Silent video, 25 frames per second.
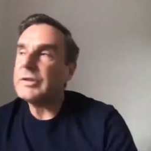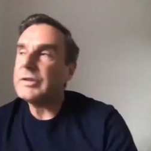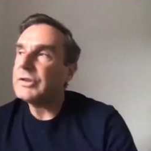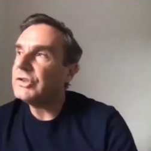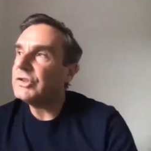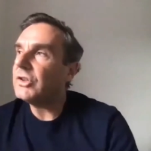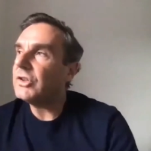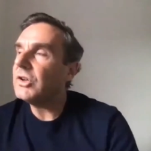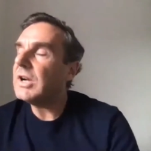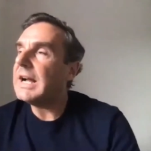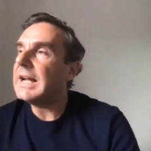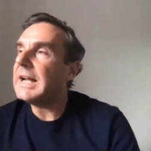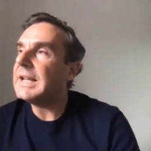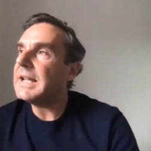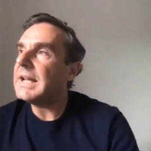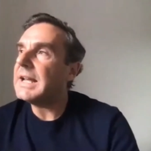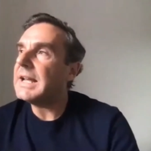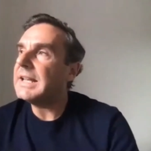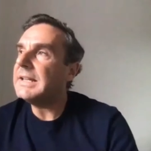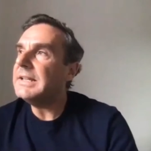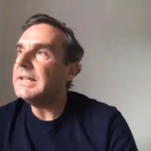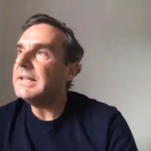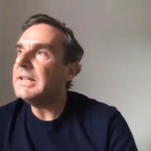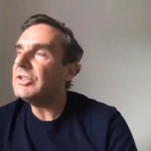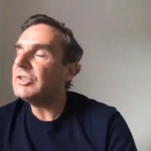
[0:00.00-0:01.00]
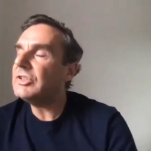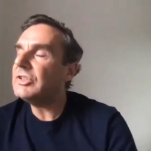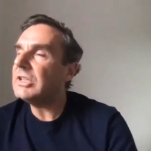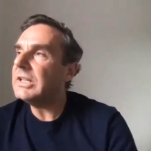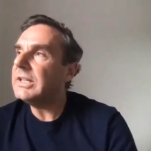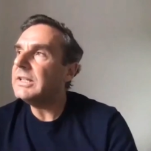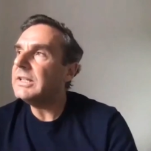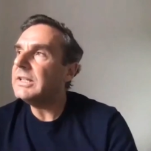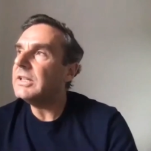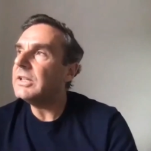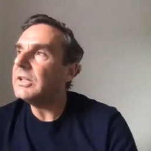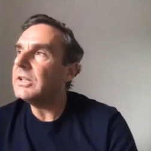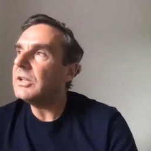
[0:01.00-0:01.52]
sure. And and initially,
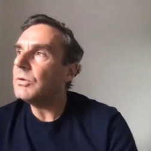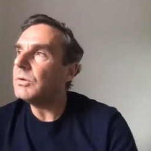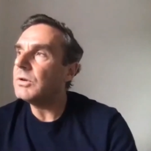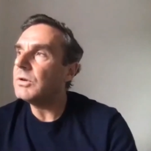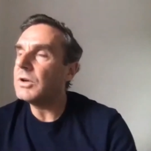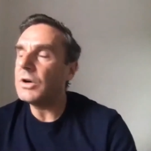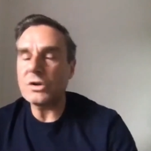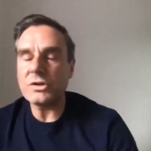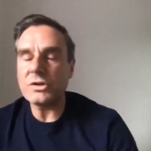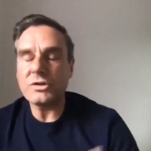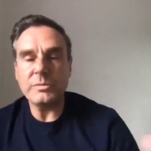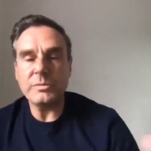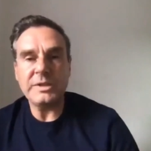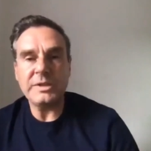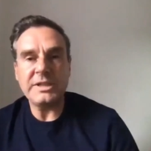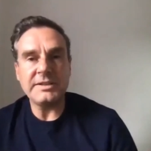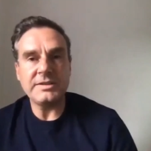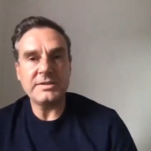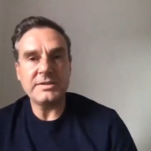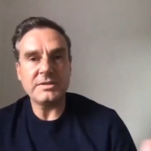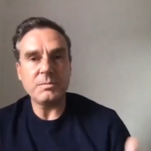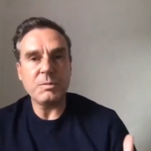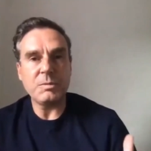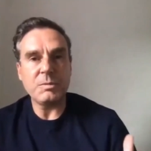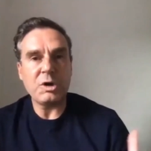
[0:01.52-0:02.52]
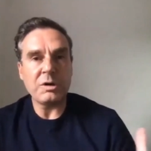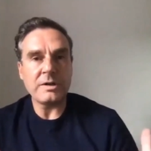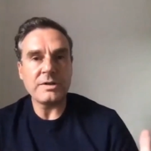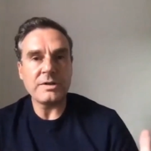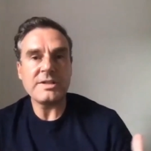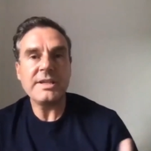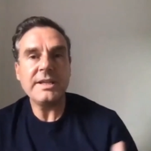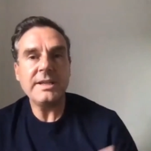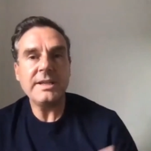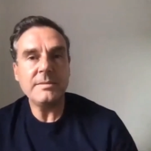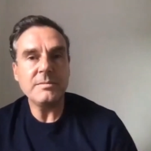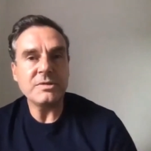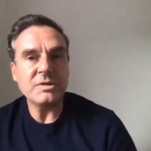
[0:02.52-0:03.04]
you know, of course, some of these smaller
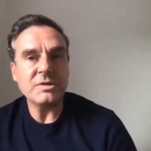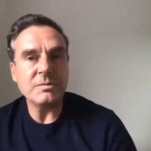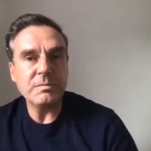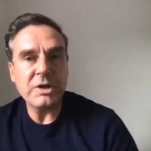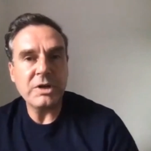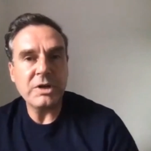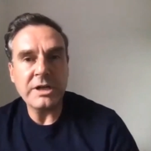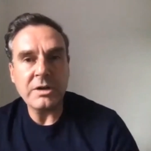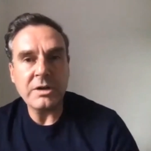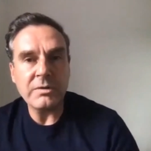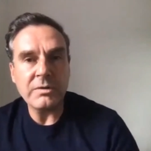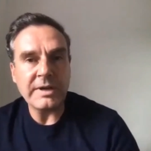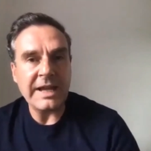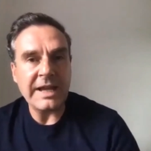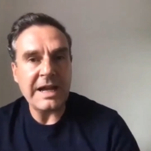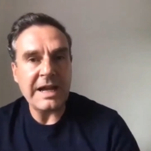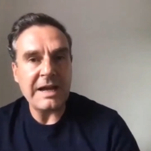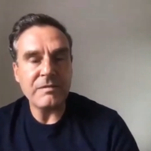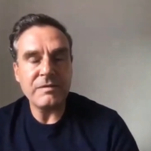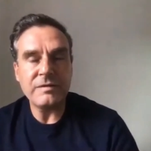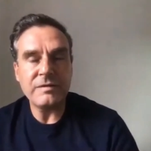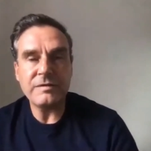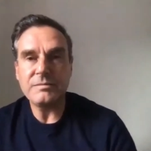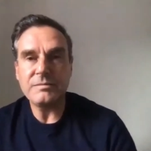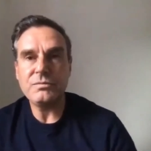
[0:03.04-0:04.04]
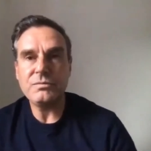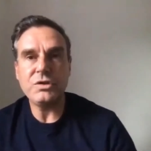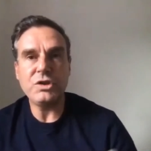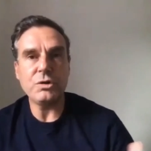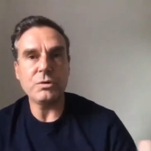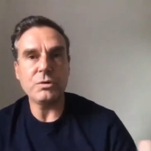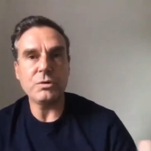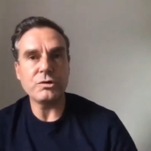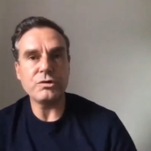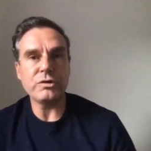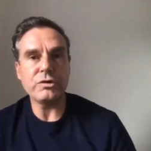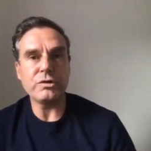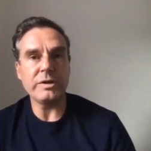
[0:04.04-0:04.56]
teams might only have two
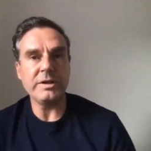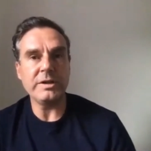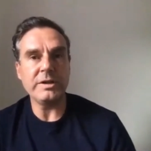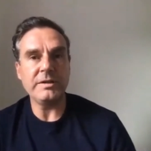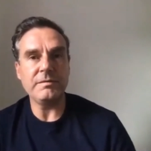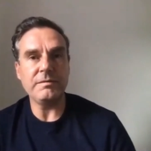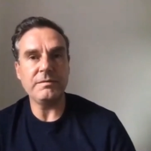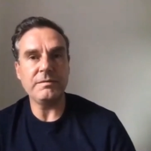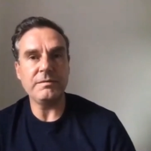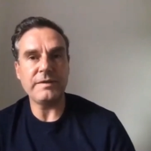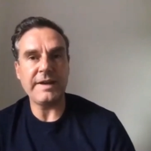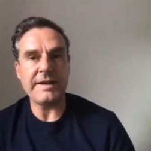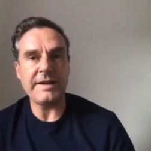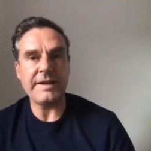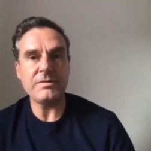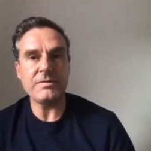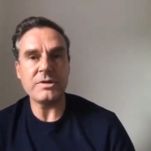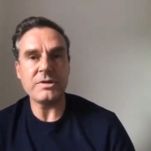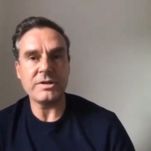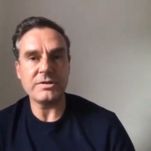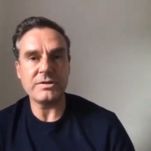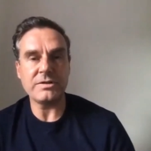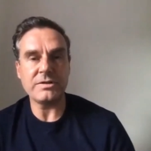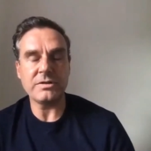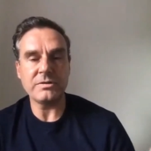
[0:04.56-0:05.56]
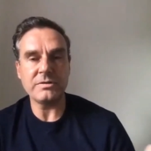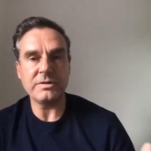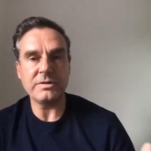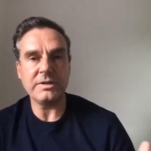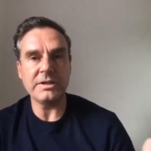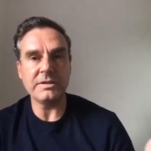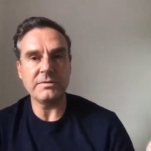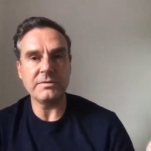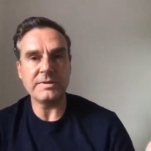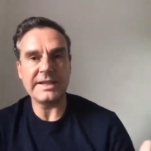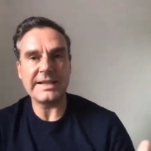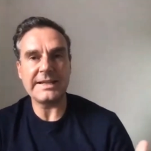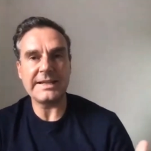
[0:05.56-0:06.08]
or three founders. So you
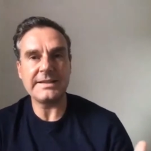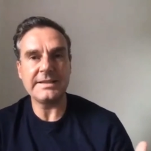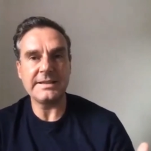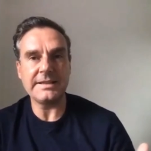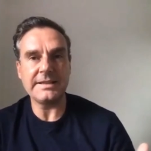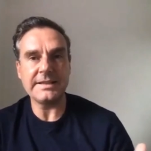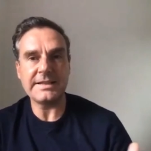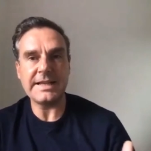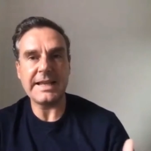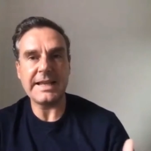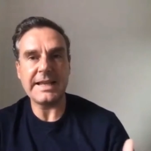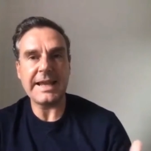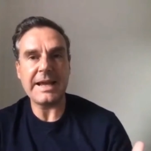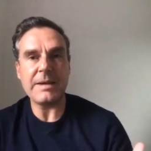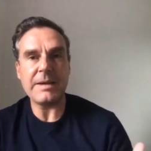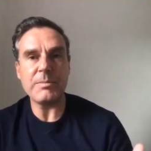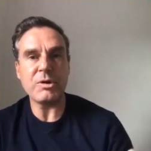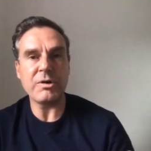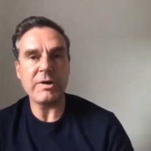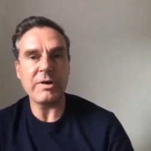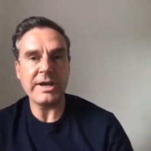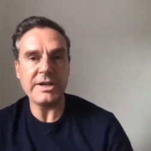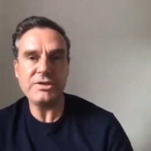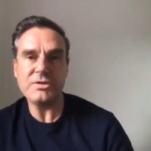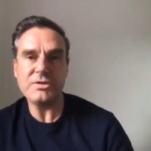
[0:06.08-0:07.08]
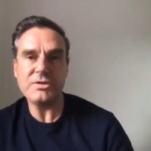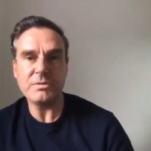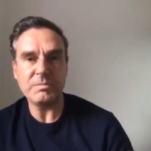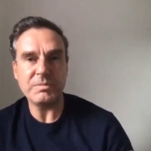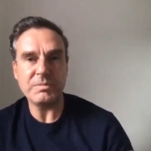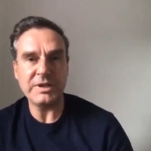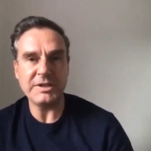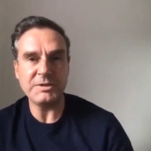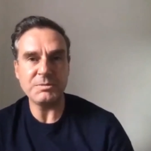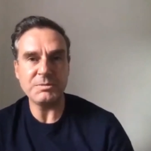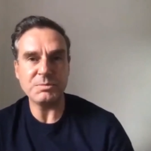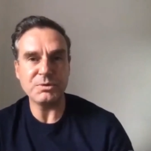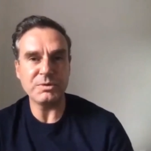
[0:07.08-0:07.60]
know, the the collaboration
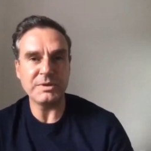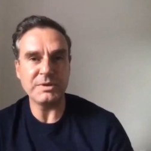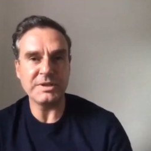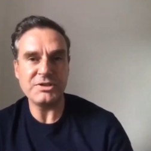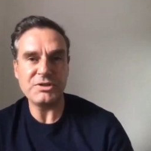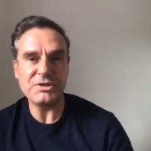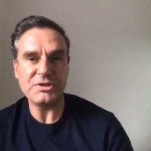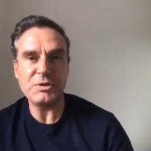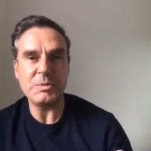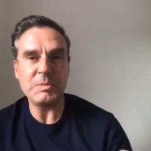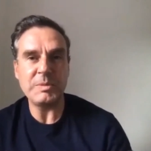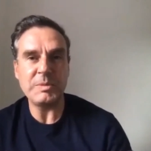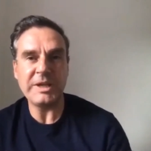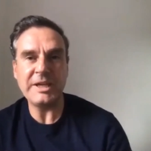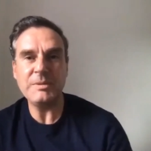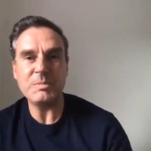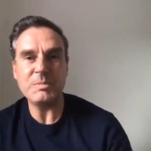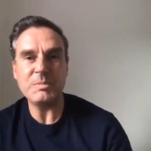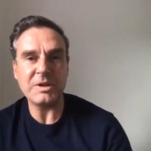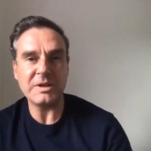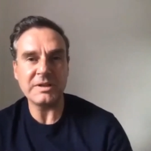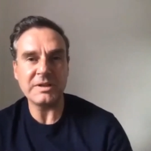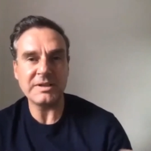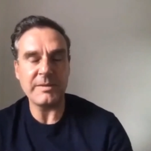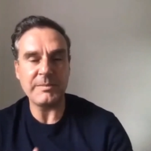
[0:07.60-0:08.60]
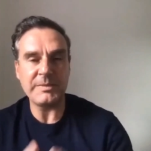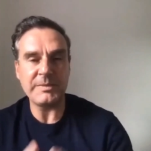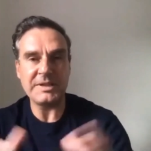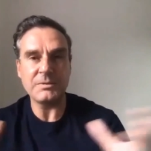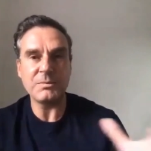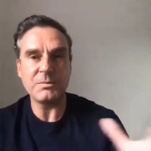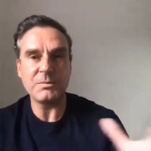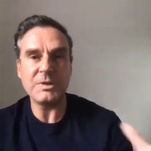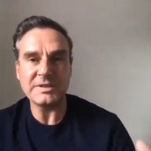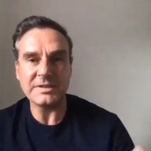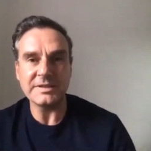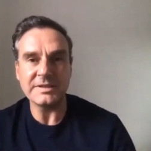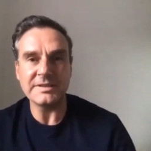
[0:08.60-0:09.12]
piece between two people. I mean, it
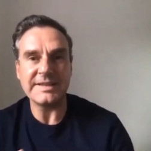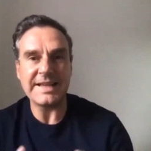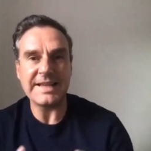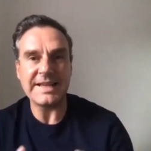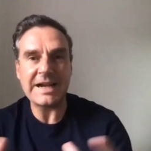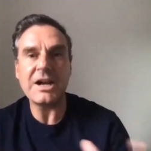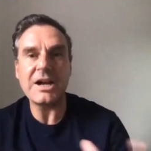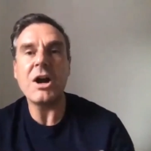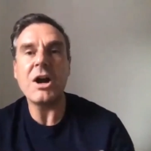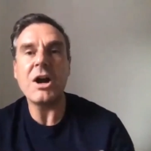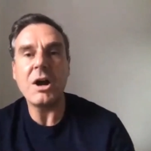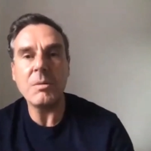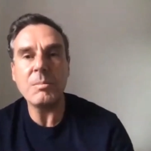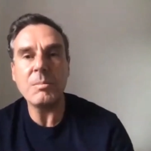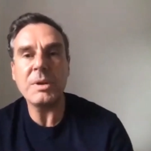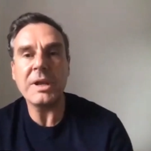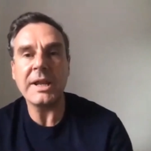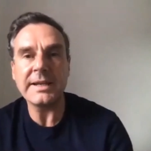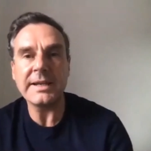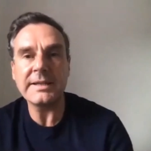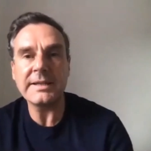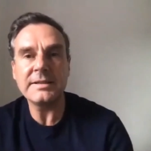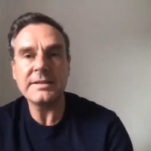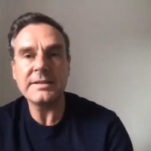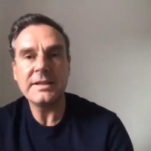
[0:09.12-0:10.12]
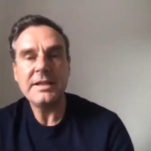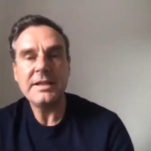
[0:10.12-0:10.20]
wasn't that complex.